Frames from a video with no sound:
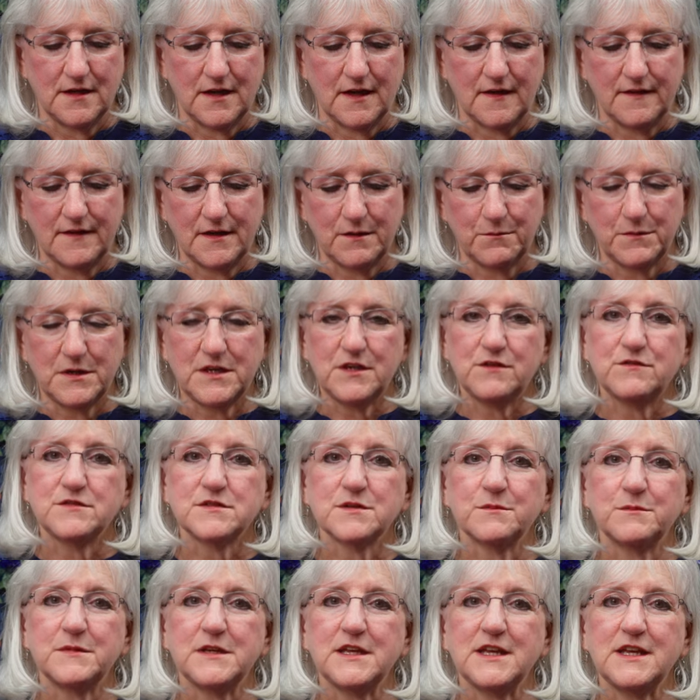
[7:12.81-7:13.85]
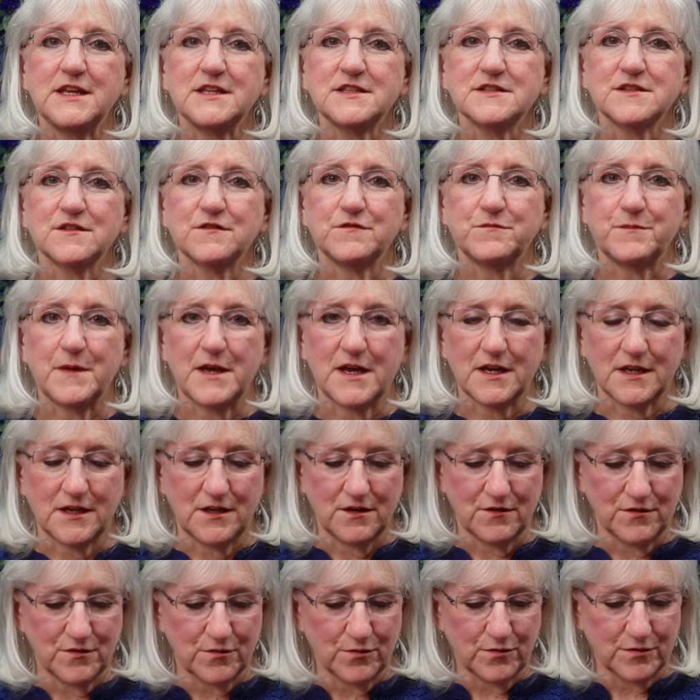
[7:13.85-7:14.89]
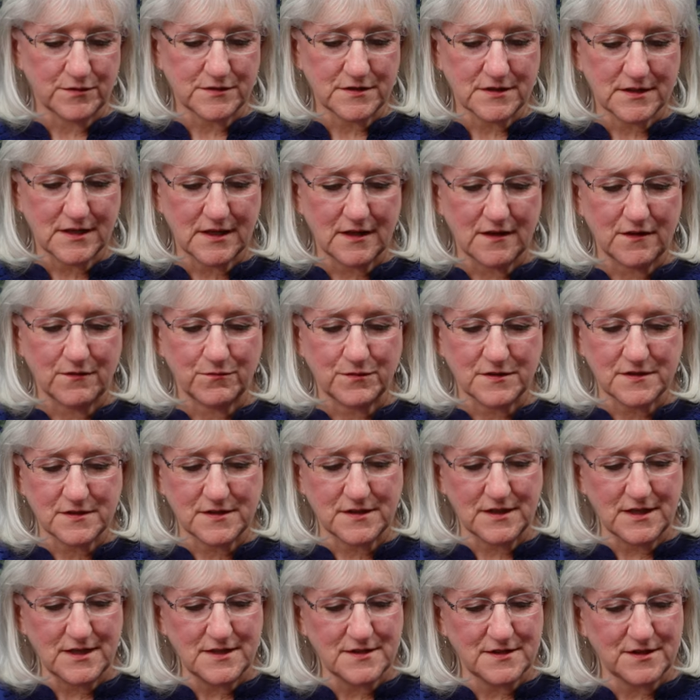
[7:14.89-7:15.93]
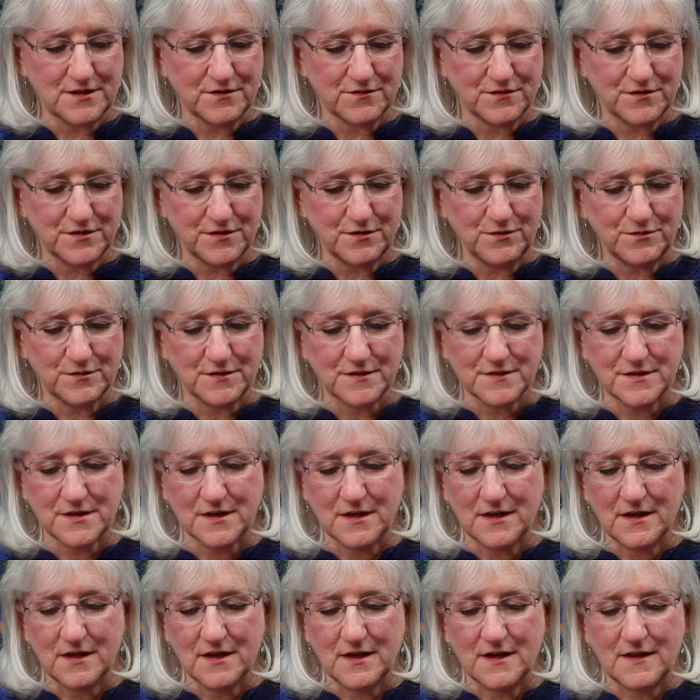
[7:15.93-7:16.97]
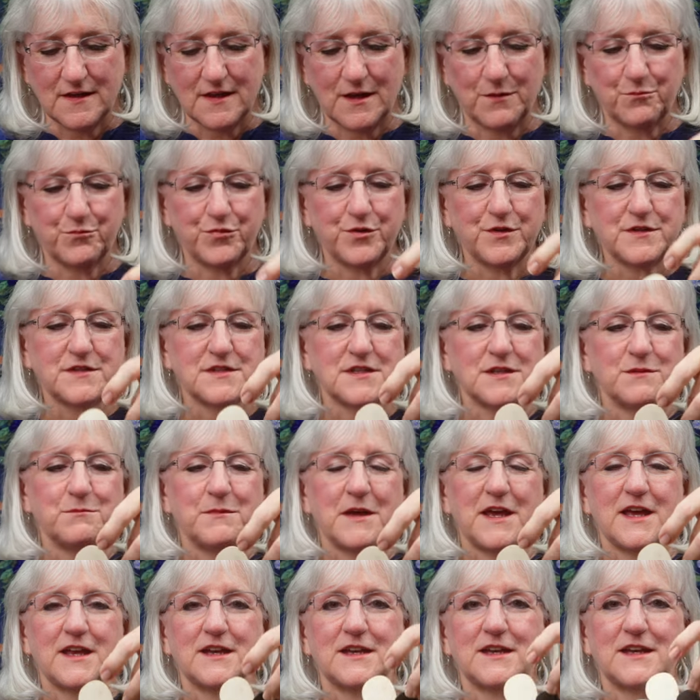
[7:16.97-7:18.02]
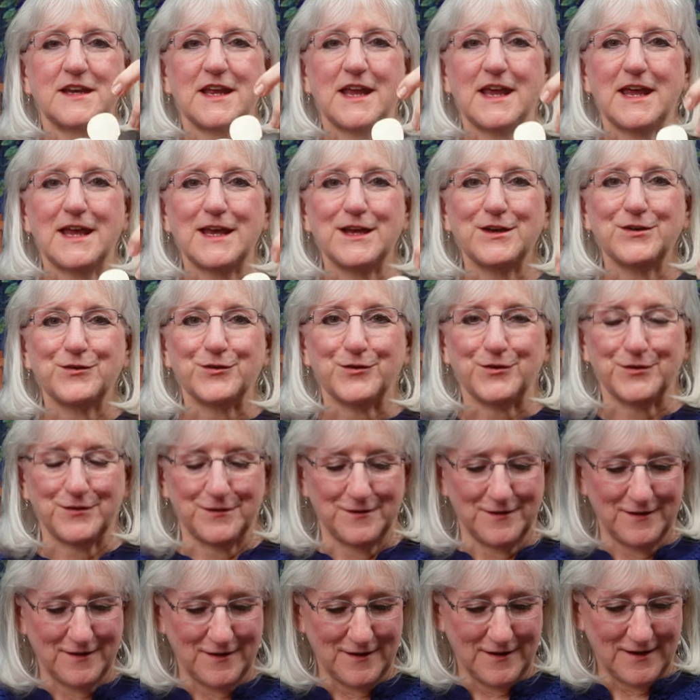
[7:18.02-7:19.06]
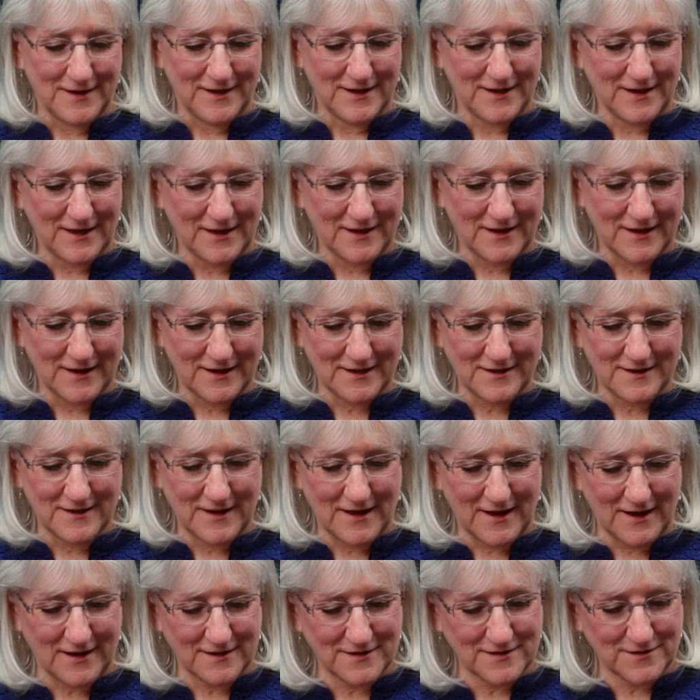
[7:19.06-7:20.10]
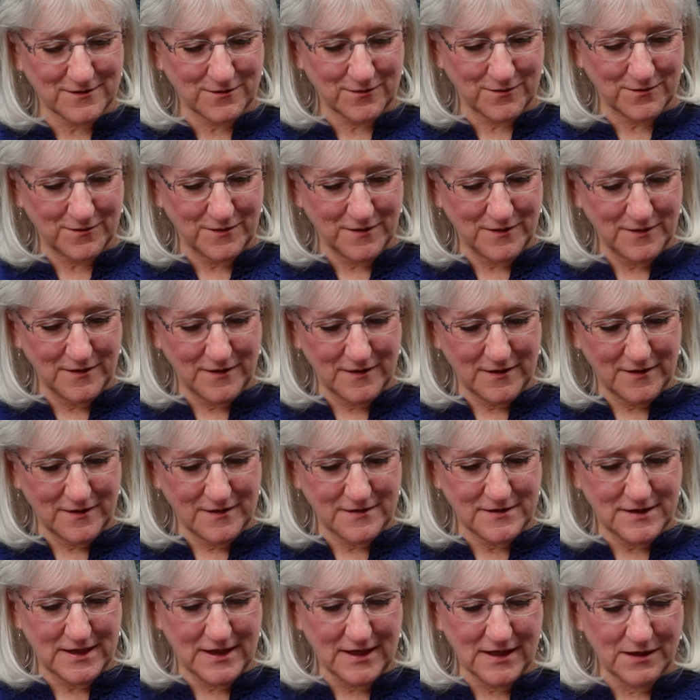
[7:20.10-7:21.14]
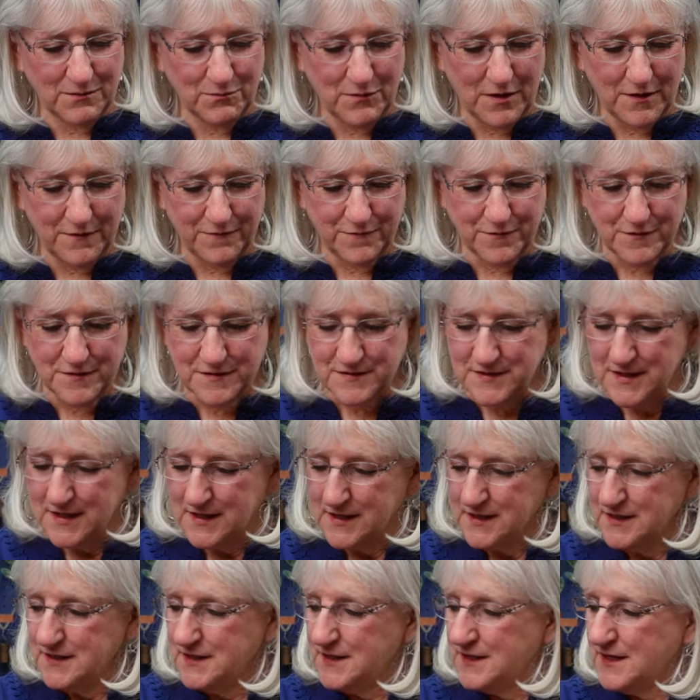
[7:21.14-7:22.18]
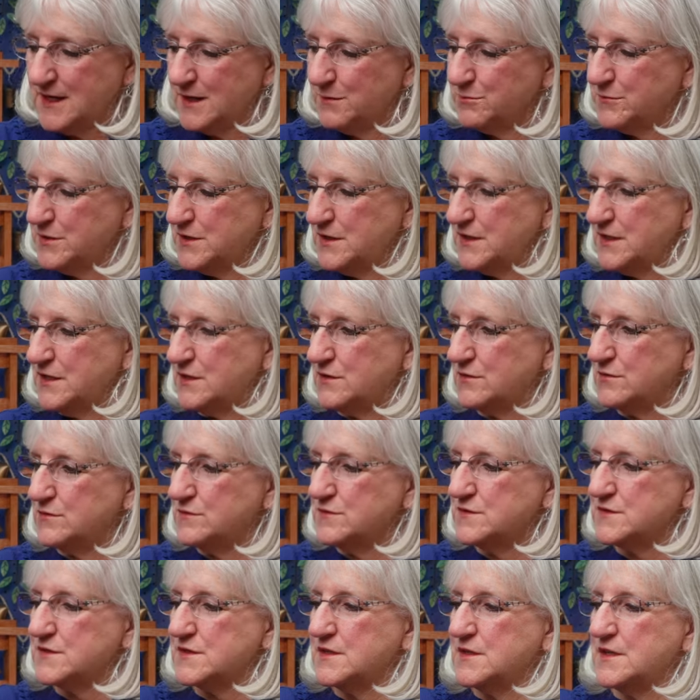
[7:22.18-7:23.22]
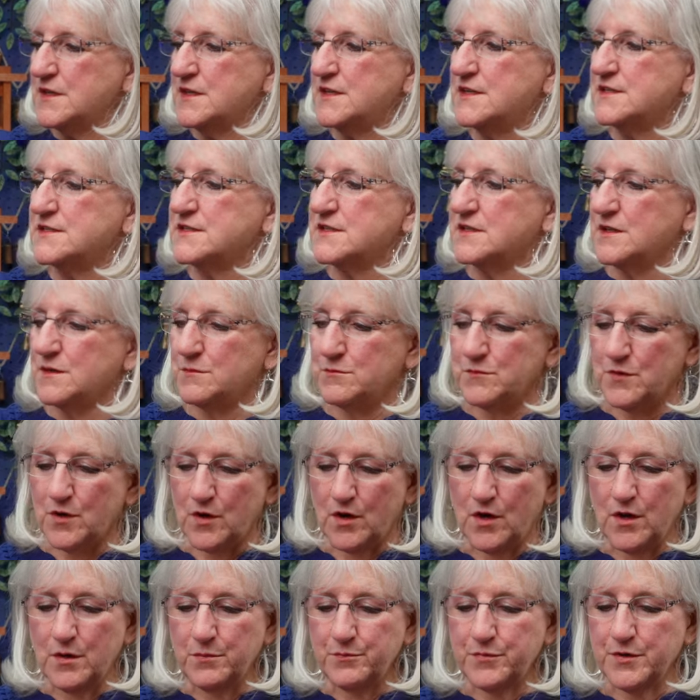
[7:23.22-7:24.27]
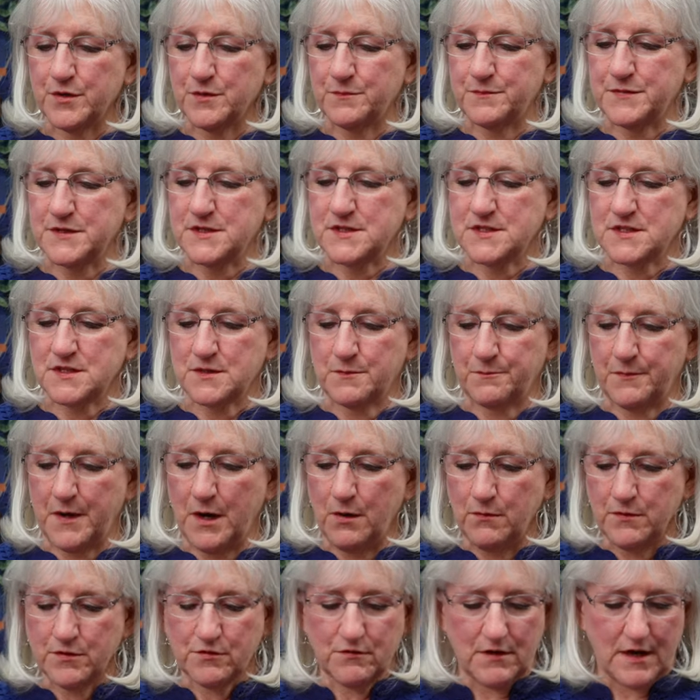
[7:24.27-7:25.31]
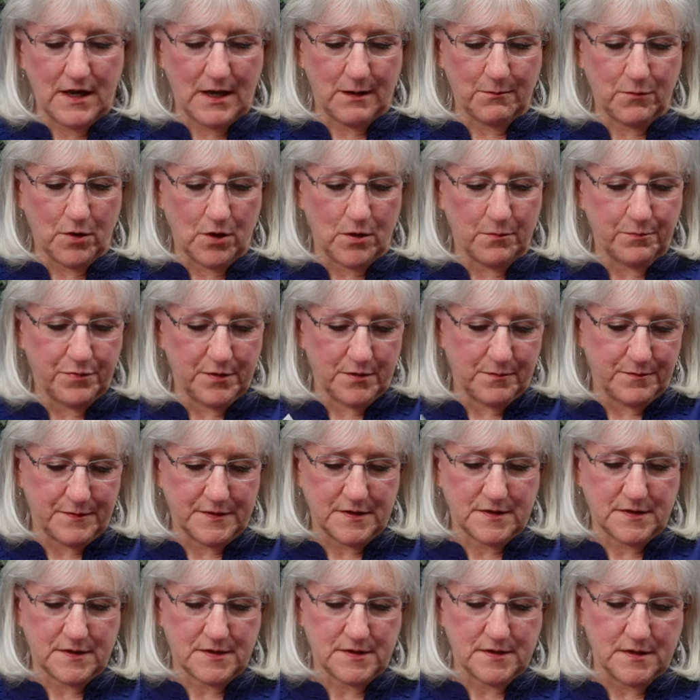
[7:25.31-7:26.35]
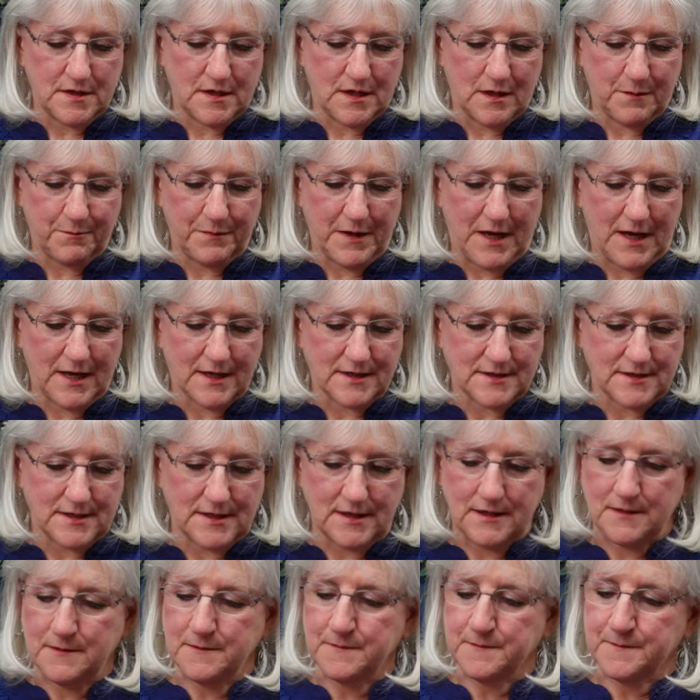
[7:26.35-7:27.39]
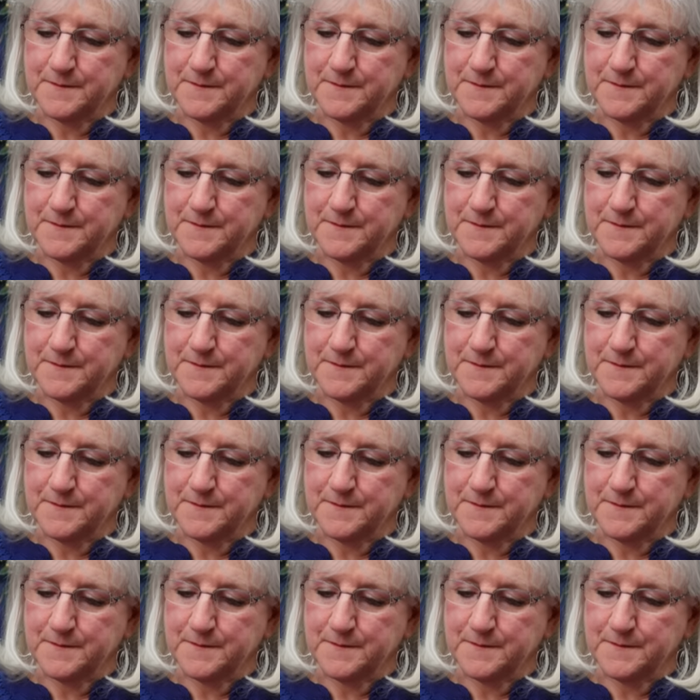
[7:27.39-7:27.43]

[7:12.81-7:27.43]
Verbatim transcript: And then I'm going to use some adhesive back here to hold it together. What's nice here too is that puts him at an angle. And I liked that. So take him off for a second and I'm going to use some all-purpose, Power Grab all-purpose epoxy.